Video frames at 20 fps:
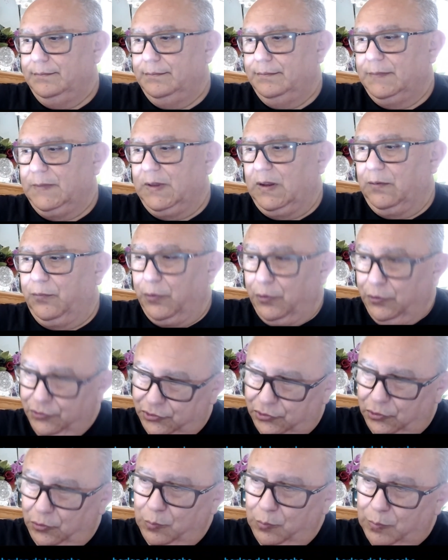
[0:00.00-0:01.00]
for
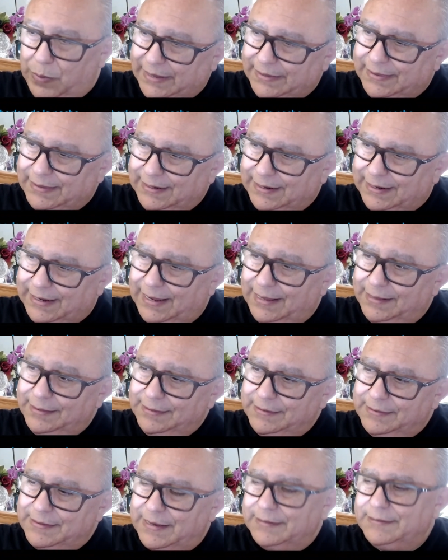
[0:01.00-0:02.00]
Joe Biden
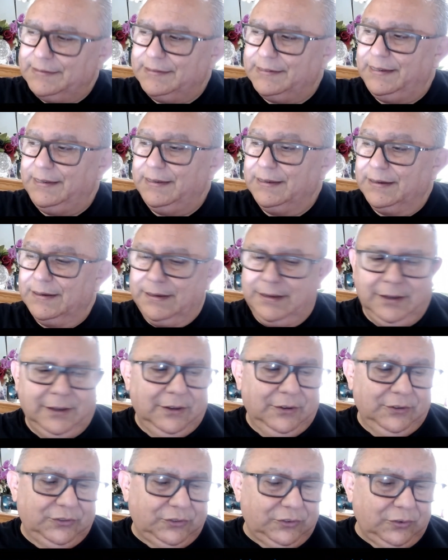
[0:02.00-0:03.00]
candidacy.
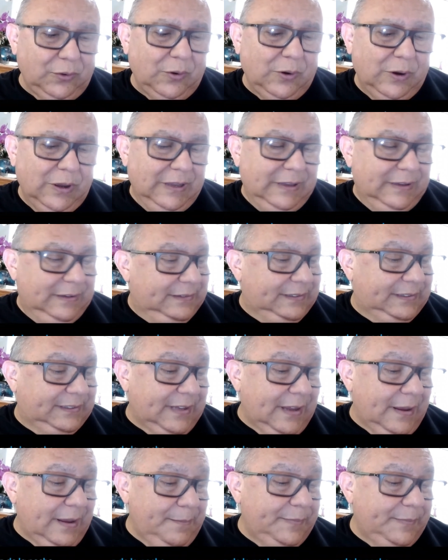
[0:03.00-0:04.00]
So
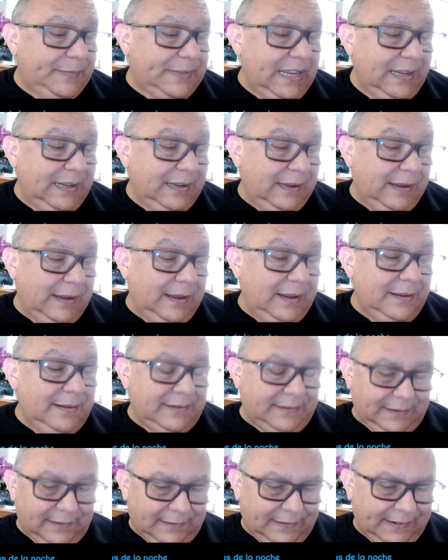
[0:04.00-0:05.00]
something
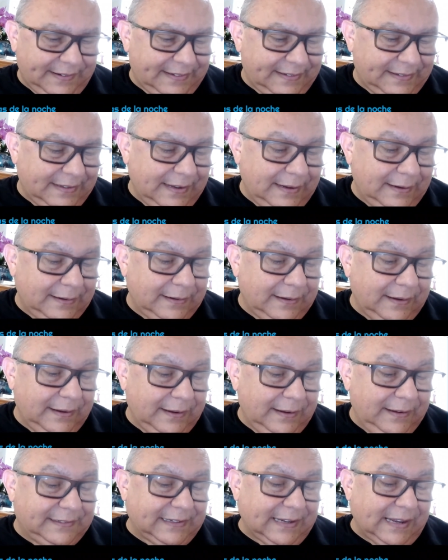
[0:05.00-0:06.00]
interesting
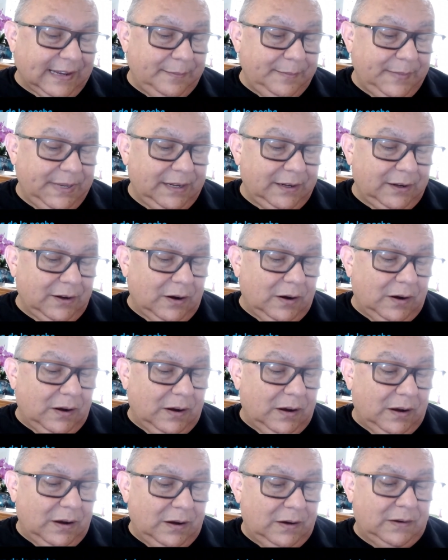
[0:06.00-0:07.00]
is coming
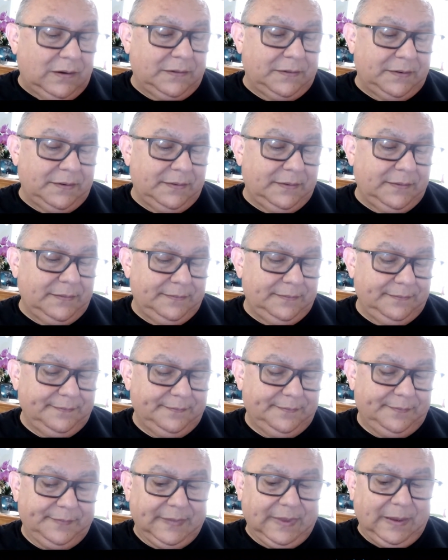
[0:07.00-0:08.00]
on.
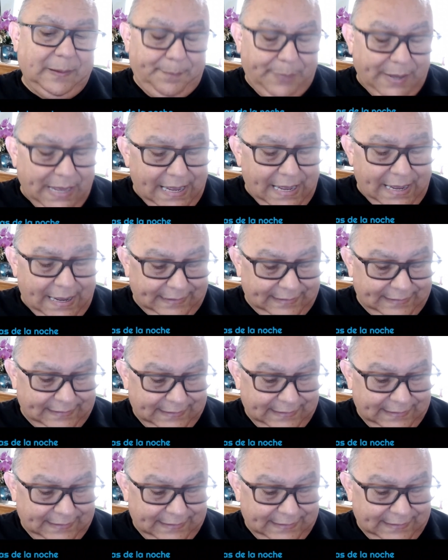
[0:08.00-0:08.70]
But